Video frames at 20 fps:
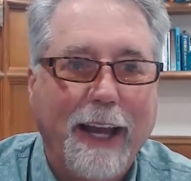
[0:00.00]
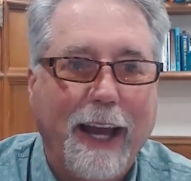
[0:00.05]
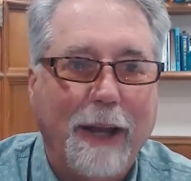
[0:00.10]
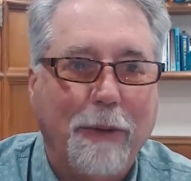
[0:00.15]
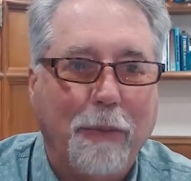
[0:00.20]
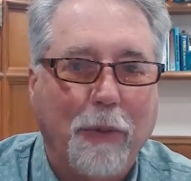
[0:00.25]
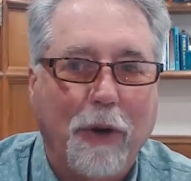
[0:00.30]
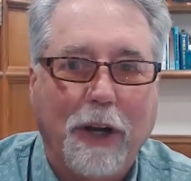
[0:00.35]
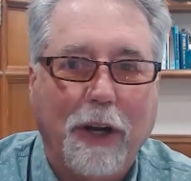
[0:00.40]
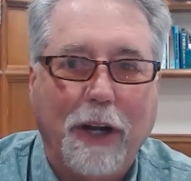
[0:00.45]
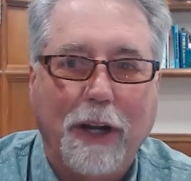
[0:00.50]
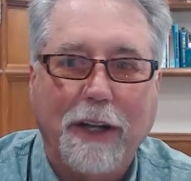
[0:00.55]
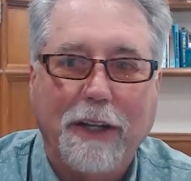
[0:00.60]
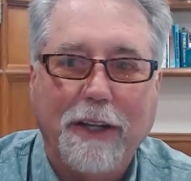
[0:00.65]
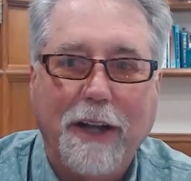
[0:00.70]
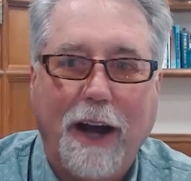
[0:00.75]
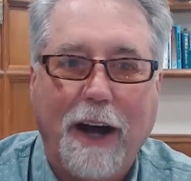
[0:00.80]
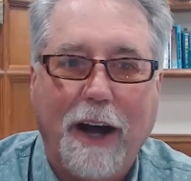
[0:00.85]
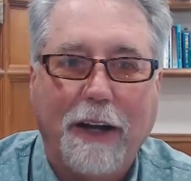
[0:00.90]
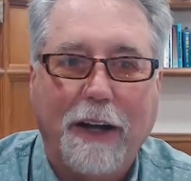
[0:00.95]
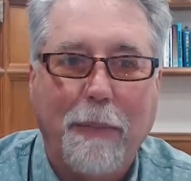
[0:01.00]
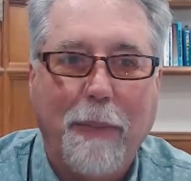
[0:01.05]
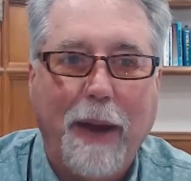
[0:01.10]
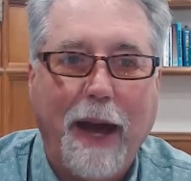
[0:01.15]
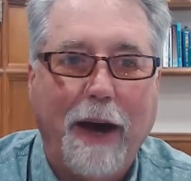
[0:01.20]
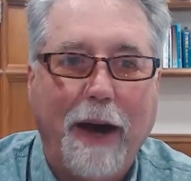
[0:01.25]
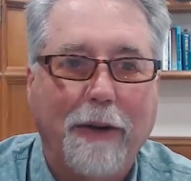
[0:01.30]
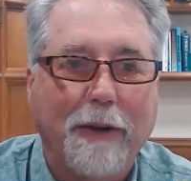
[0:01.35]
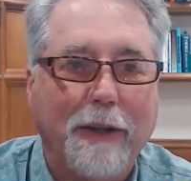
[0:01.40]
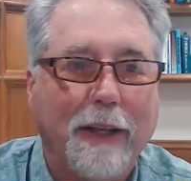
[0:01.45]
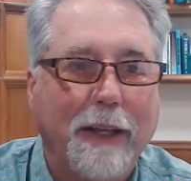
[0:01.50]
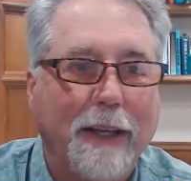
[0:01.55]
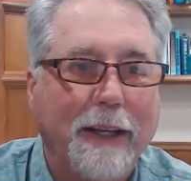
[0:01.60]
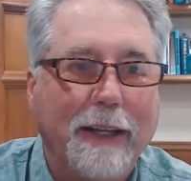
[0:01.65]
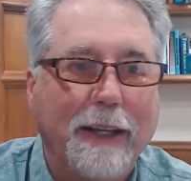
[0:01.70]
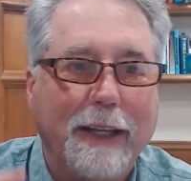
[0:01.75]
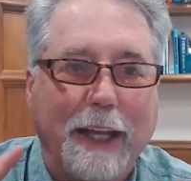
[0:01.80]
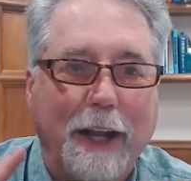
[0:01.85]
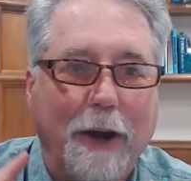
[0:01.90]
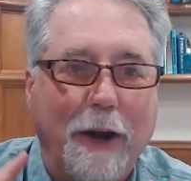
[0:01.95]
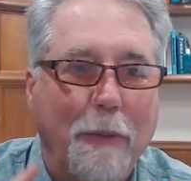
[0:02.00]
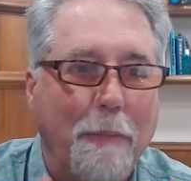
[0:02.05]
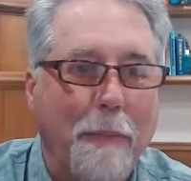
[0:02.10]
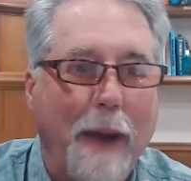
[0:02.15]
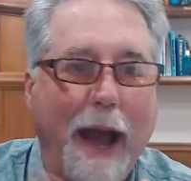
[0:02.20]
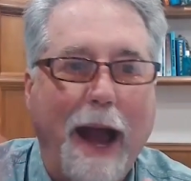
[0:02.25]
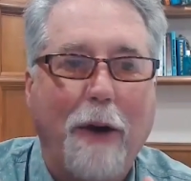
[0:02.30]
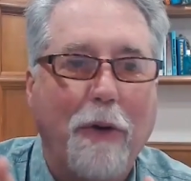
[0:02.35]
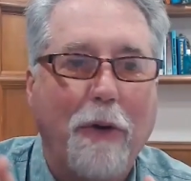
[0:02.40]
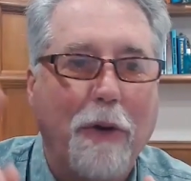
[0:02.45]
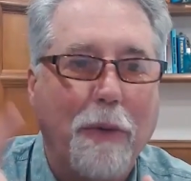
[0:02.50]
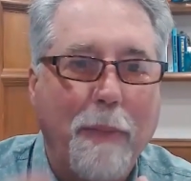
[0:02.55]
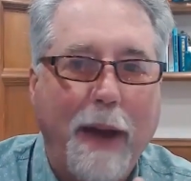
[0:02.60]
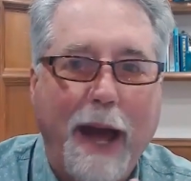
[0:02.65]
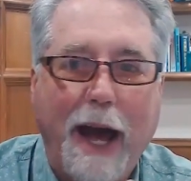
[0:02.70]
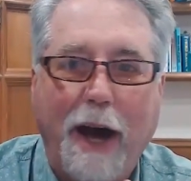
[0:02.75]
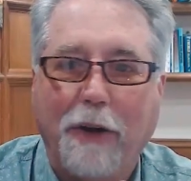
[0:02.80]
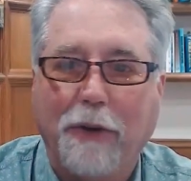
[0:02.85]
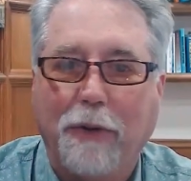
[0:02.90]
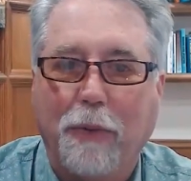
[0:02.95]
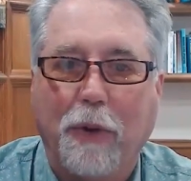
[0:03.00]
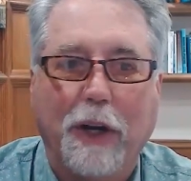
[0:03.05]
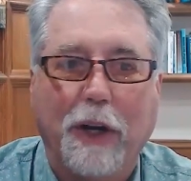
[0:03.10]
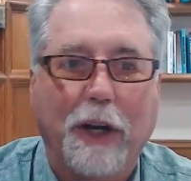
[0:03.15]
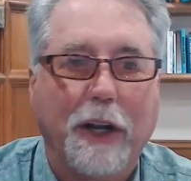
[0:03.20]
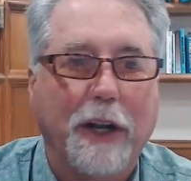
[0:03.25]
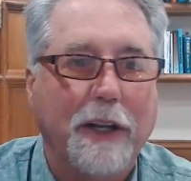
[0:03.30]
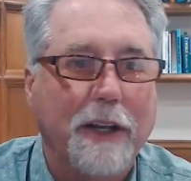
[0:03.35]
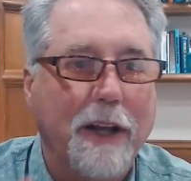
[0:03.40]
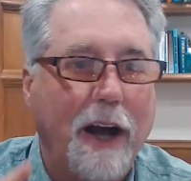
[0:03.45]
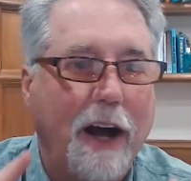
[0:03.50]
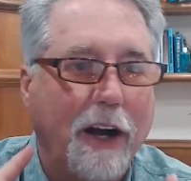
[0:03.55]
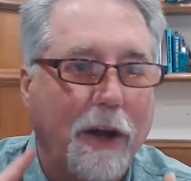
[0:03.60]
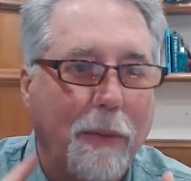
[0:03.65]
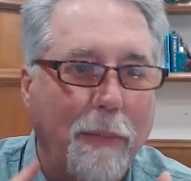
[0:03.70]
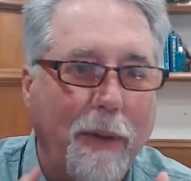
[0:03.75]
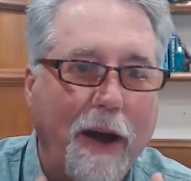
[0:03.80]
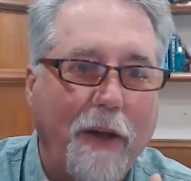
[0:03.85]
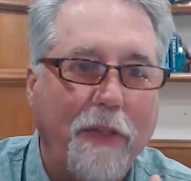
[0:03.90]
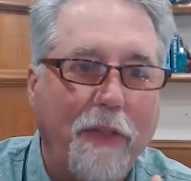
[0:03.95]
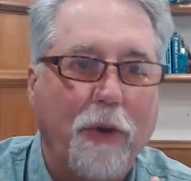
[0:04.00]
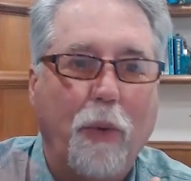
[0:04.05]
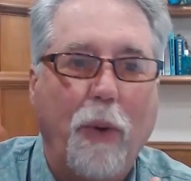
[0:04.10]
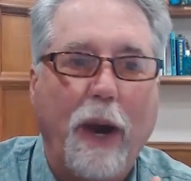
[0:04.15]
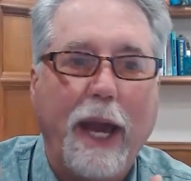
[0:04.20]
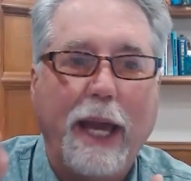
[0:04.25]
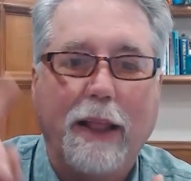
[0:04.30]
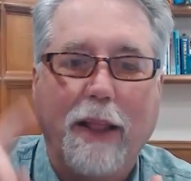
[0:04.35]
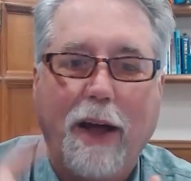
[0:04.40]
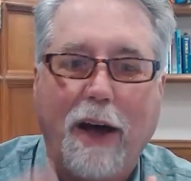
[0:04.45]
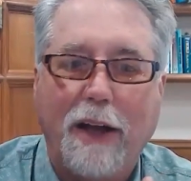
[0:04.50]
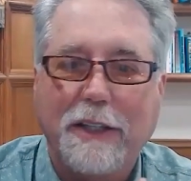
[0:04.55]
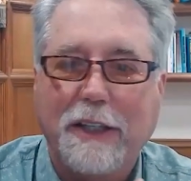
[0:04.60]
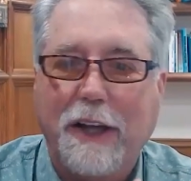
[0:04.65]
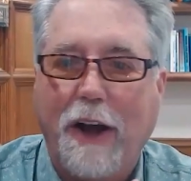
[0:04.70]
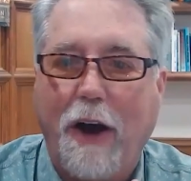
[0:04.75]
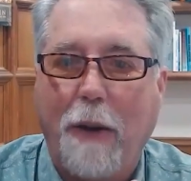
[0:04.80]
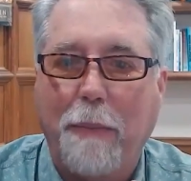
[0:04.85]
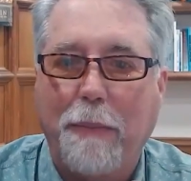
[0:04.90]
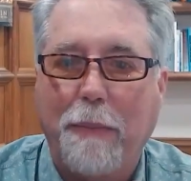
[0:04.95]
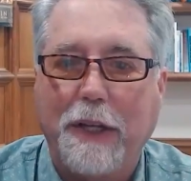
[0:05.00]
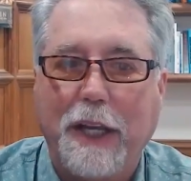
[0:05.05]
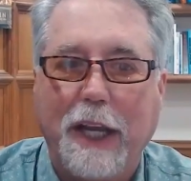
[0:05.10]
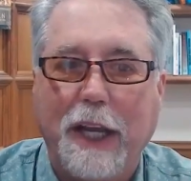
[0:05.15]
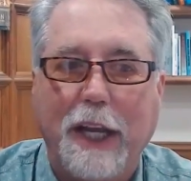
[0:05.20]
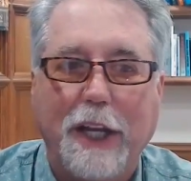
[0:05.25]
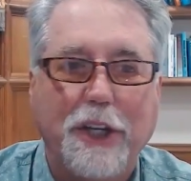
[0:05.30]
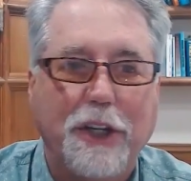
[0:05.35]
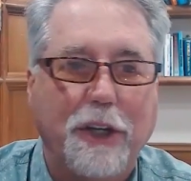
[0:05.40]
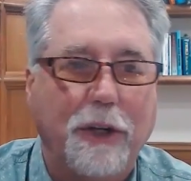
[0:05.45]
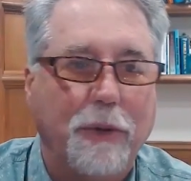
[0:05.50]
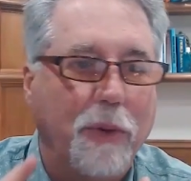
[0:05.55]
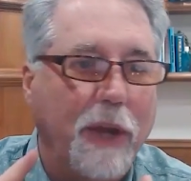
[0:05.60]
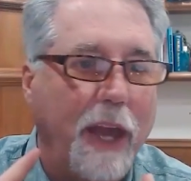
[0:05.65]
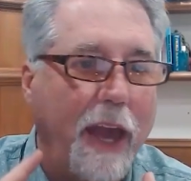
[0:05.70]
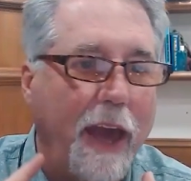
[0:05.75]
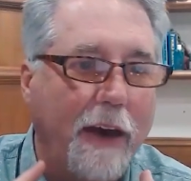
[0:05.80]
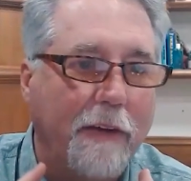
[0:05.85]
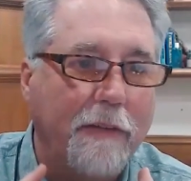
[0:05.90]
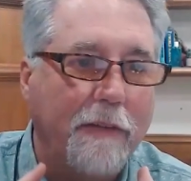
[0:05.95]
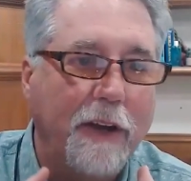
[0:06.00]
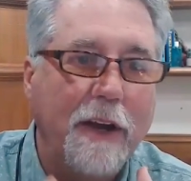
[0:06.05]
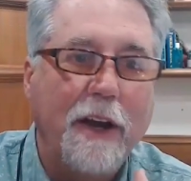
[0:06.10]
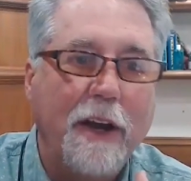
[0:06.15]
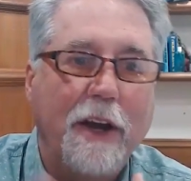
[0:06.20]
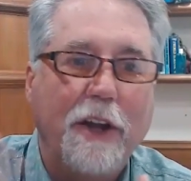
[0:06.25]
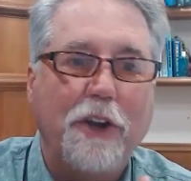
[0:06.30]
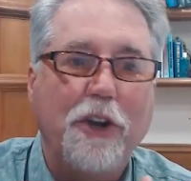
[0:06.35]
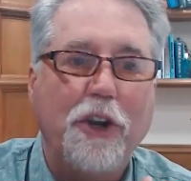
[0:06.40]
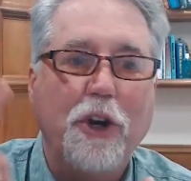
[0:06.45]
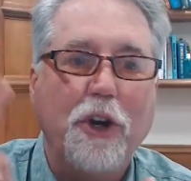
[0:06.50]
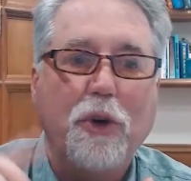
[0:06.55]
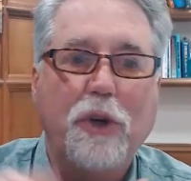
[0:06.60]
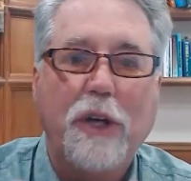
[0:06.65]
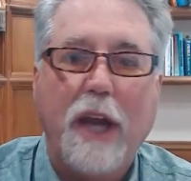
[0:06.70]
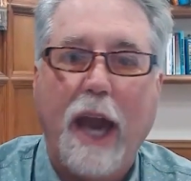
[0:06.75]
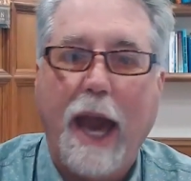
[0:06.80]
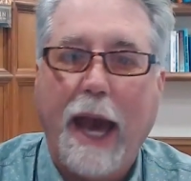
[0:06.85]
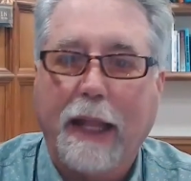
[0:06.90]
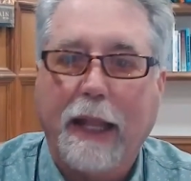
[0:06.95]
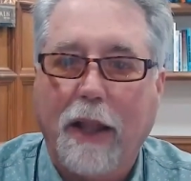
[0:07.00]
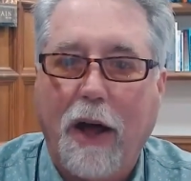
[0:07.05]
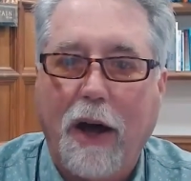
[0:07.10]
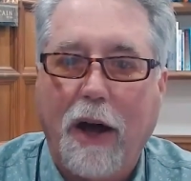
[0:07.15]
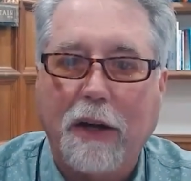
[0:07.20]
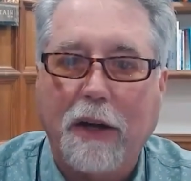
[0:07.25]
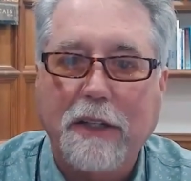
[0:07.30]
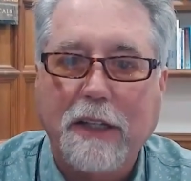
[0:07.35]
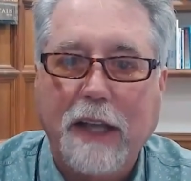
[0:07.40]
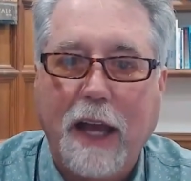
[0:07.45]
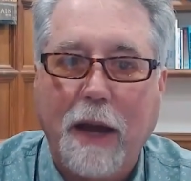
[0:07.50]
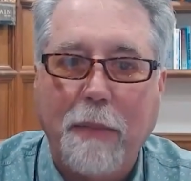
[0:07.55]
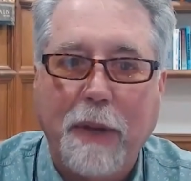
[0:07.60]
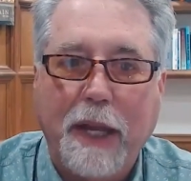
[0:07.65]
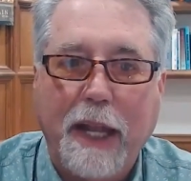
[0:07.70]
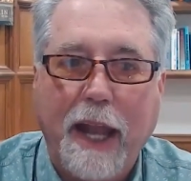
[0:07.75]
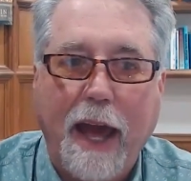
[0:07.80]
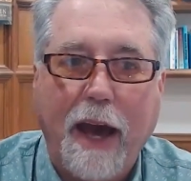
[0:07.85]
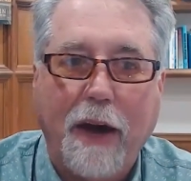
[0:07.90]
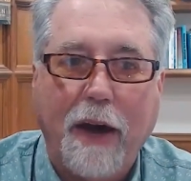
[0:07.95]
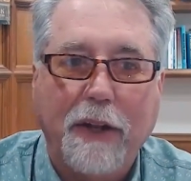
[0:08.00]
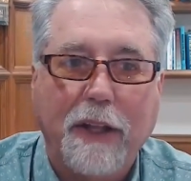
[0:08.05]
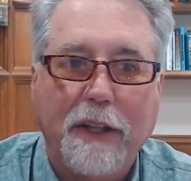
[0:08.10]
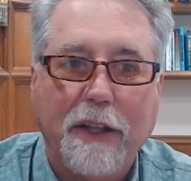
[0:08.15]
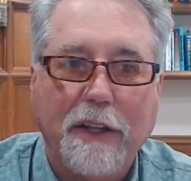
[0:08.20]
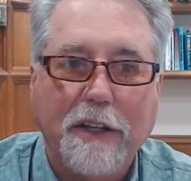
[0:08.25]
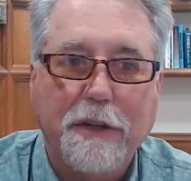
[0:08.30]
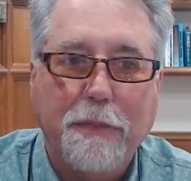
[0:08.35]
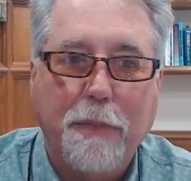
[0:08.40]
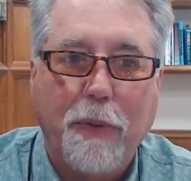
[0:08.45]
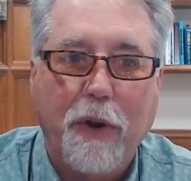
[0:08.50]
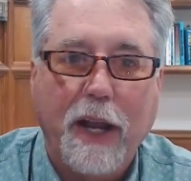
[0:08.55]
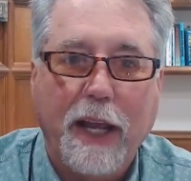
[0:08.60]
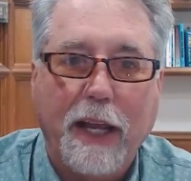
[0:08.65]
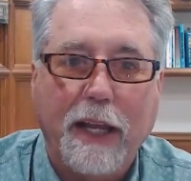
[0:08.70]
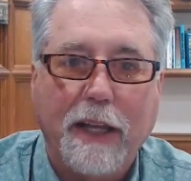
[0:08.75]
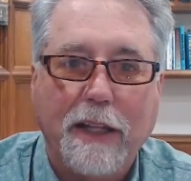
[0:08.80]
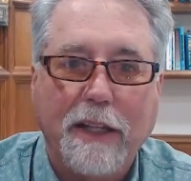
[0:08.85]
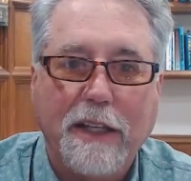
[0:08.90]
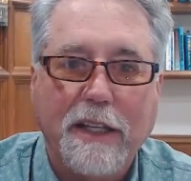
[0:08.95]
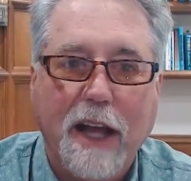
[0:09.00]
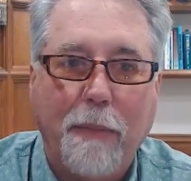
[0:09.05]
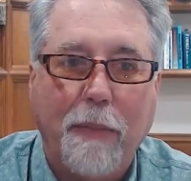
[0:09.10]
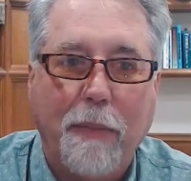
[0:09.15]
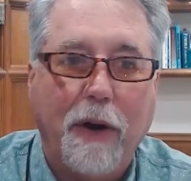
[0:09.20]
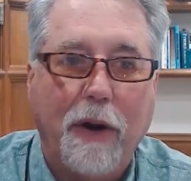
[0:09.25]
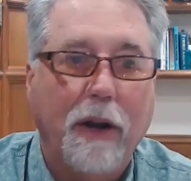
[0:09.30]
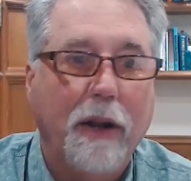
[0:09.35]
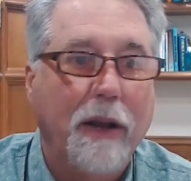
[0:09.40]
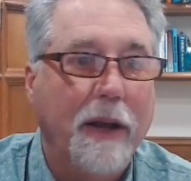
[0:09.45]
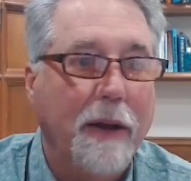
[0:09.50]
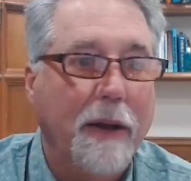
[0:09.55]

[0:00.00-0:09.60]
And we're going to talk about, Mower Mountain. We're going to talk about the weight loss competition. We have new catalogs coming out in the spring and summer.